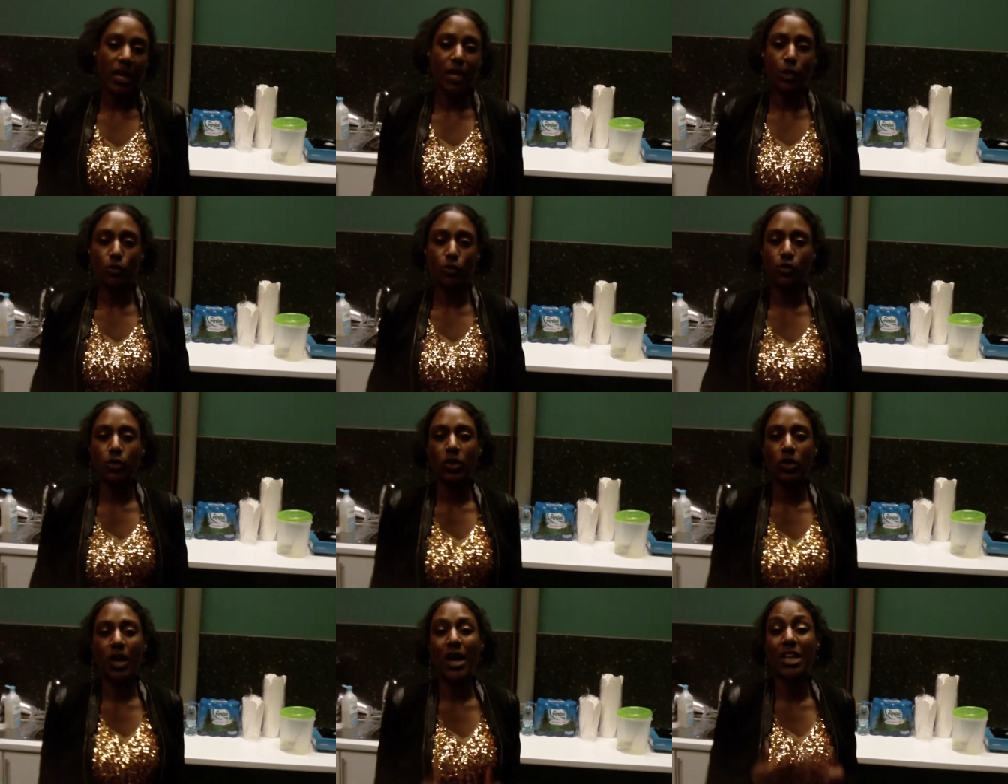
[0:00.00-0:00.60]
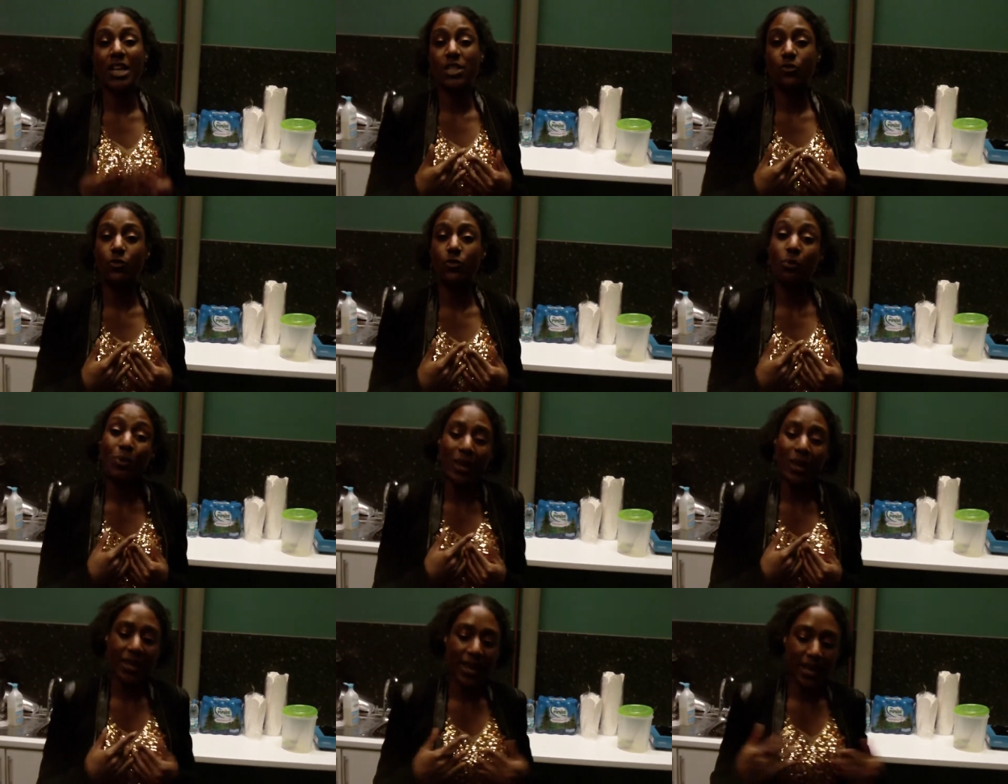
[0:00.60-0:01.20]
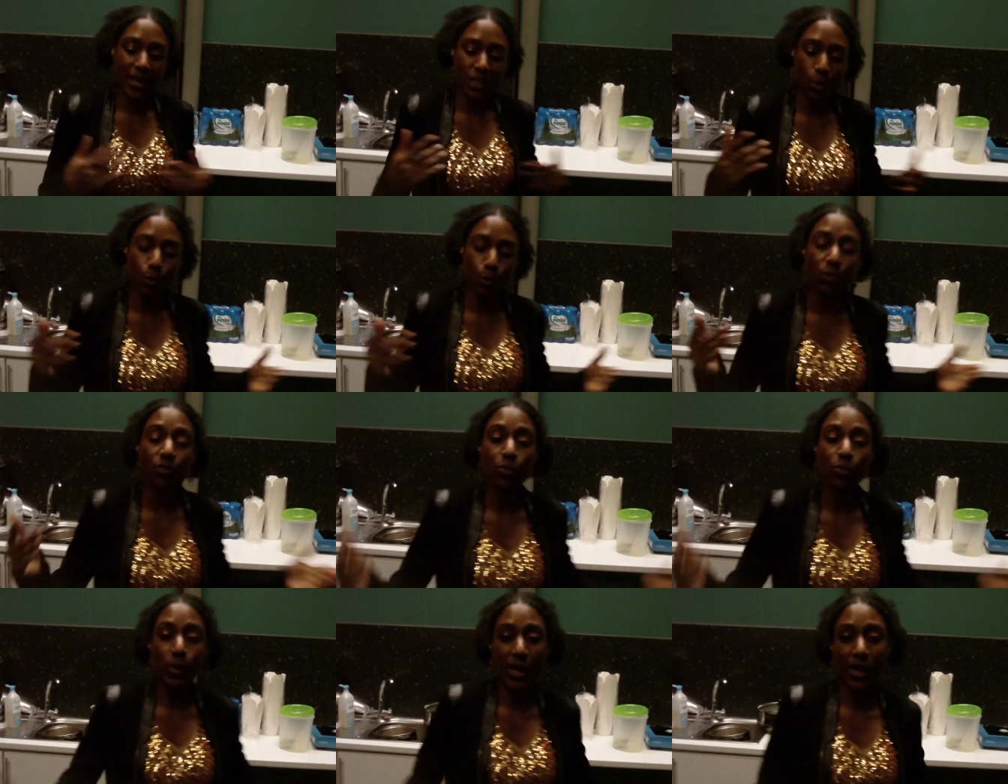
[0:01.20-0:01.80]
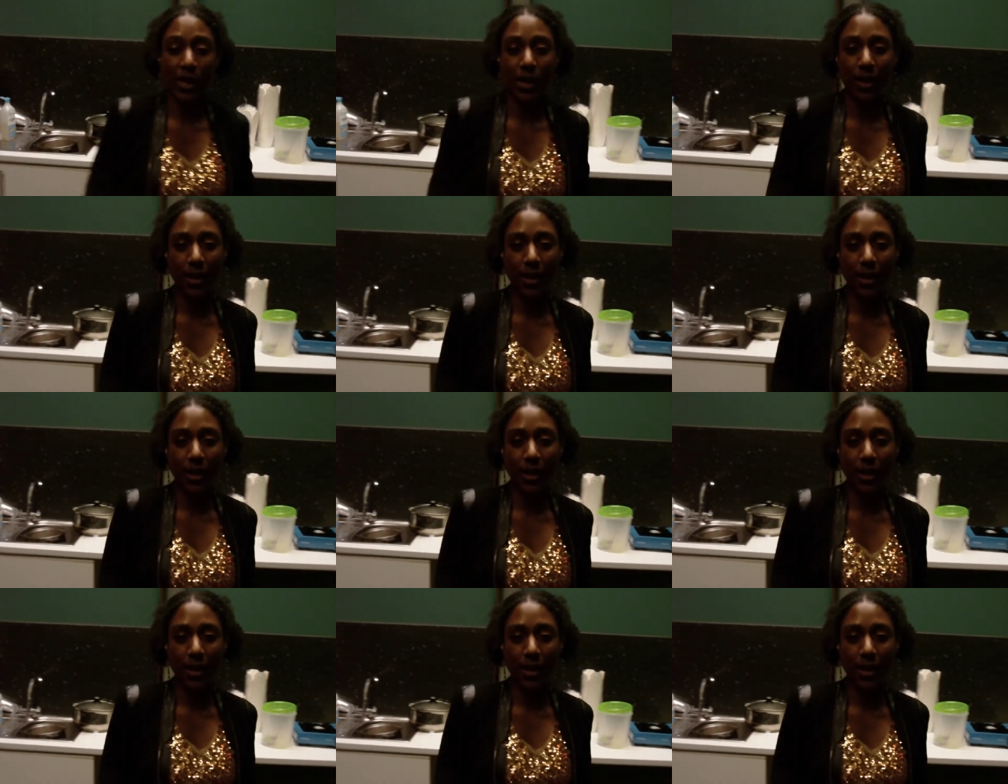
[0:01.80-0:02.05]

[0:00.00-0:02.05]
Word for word: Illusion us from connecting with me